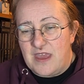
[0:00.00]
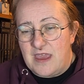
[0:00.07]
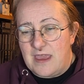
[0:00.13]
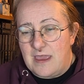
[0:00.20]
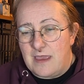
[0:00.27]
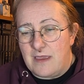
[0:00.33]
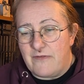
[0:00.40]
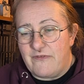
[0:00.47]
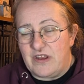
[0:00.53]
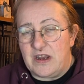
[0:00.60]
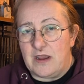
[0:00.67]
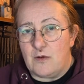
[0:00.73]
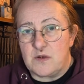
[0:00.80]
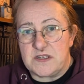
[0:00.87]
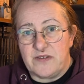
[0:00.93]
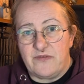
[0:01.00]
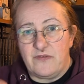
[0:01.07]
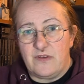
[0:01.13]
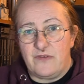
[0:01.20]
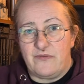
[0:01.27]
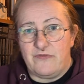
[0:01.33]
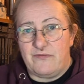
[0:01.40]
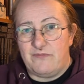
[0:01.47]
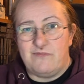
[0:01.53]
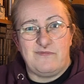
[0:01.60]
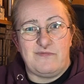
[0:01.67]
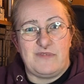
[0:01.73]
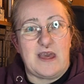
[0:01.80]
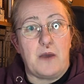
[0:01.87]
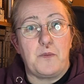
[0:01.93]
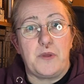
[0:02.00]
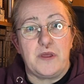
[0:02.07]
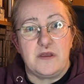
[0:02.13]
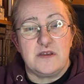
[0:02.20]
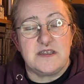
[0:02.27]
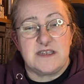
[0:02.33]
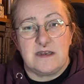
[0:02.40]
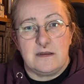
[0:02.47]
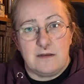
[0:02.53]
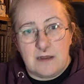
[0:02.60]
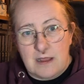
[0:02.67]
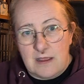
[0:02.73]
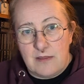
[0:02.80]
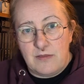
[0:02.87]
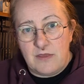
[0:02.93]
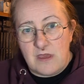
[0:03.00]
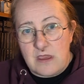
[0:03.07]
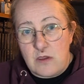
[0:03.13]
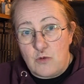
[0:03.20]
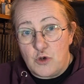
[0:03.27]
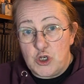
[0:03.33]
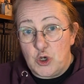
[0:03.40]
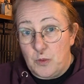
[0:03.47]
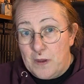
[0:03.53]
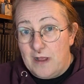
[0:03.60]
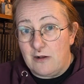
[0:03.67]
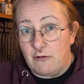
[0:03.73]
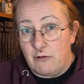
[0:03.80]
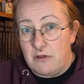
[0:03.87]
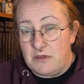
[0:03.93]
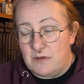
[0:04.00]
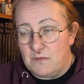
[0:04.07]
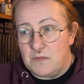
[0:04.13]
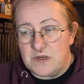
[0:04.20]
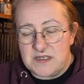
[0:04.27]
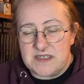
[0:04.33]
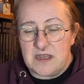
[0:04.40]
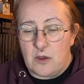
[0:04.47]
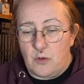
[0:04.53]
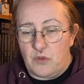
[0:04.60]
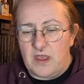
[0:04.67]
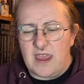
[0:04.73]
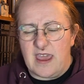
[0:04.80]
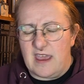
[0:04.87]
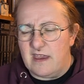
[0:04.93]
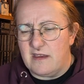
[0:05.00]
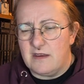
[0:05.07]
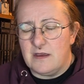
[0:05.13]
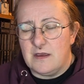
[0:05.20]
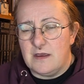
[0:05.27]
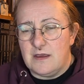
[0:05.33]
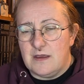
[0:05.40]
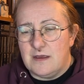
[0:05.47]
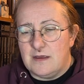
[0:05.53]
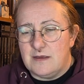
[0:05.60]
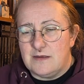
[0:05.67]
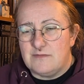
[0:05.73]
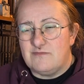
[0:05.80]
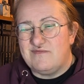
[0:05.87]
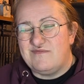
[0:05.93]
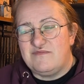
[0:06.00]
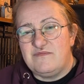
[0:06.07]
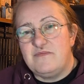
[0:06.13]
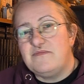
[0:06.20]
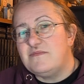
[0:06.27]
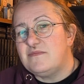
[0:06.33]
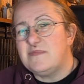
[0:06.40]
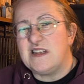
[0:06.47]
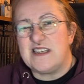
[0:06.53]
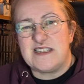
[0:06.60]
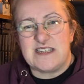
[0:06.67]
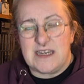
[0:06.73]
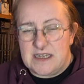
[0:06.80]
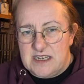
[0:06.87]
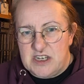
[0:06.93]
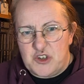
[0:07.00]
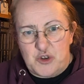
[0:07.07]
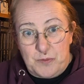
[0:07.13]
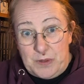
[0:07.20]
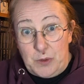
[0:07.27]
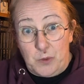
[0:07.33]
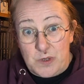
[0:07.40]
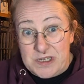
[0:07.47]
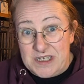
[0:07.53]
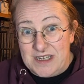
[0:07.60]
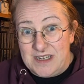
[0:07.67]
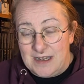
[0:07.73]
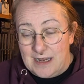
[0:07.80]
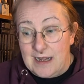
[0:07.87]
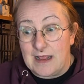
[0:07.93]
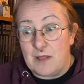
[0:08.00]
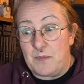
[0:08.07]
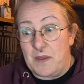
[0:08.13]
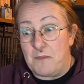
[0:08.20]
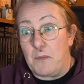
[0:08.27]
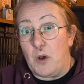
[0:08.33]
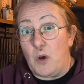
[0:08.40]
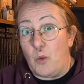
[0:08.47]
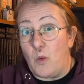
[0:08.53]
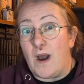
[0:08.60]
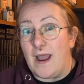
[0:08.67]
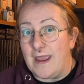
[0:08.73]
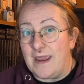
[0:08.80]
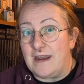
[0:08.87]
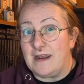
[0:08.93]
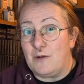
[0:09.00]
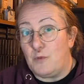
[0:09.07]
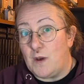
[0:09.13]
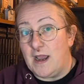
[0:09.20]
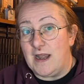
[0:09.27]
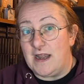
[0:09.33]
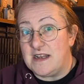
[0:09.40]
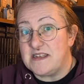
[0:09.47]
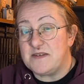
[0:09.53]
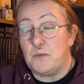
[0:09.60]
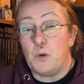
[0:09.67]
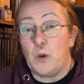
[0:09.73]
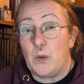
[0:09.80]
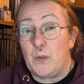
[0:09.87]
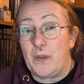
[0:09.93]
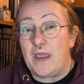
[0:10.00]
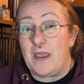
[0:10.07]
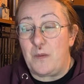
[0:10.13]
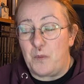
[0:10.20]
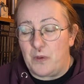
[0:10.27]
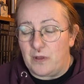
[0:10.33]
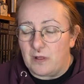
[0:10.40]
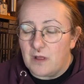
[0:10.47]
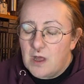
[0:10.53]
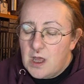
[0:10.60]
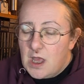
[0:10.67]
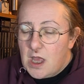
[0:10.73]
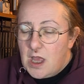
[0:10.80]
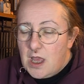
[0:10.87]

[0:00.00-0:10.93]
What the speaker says: the videos of that person in the YouTube algorithm, so they get, let's say, distributed a little bit more widely to more people.